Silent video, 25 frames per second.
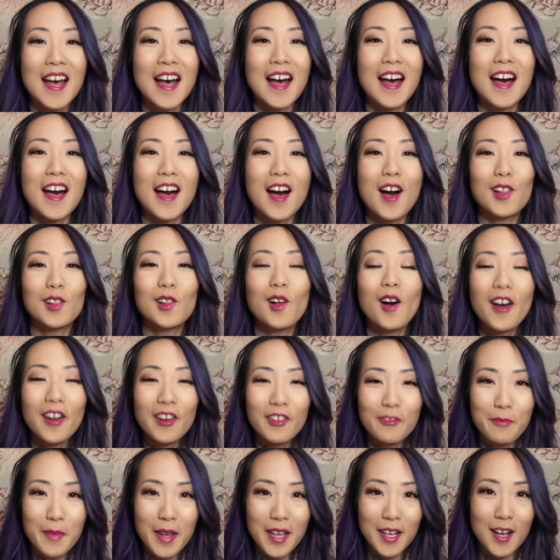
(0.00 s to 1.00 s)
A lot
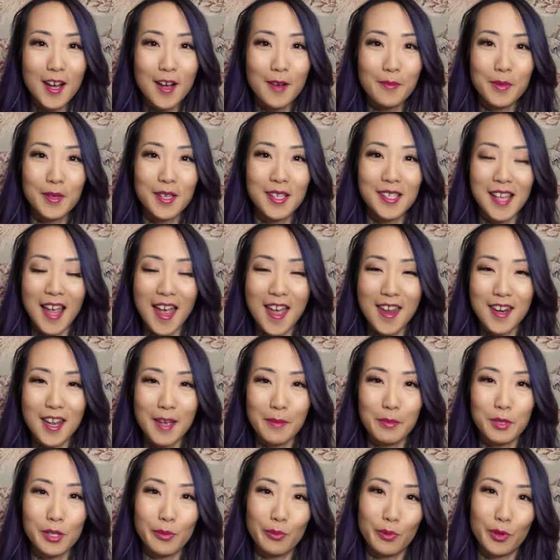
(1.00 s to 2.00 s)
of my couples end
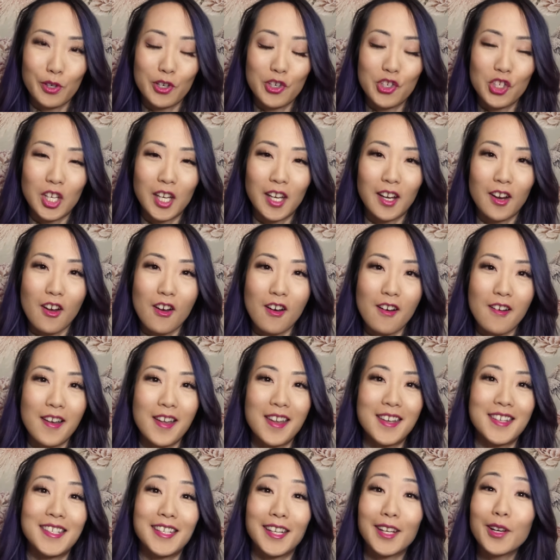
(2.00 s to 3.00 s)
up splurging
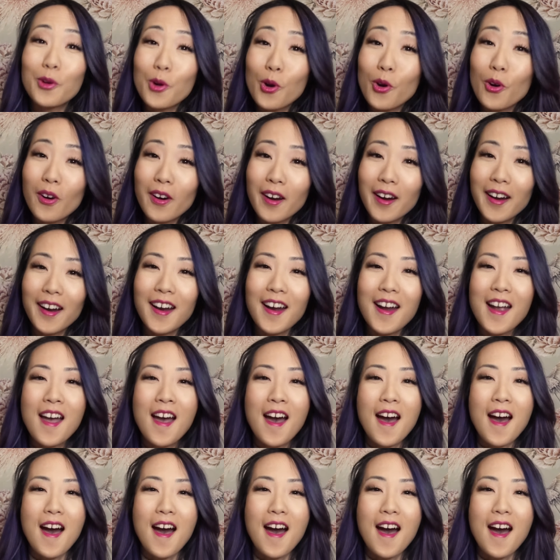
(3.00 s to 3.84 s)
on decor,